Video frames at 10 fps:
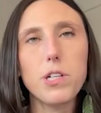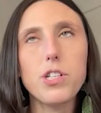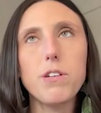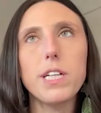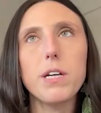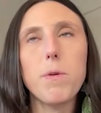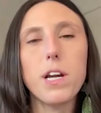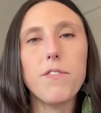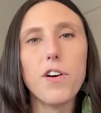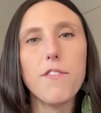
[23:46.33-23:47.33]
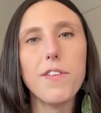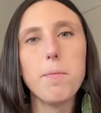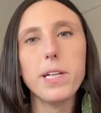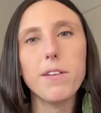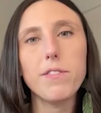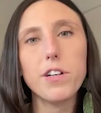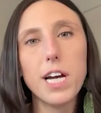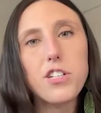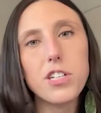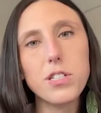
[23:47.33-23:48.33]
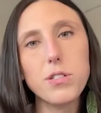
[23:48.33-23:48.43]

she really wanted for her family of creation.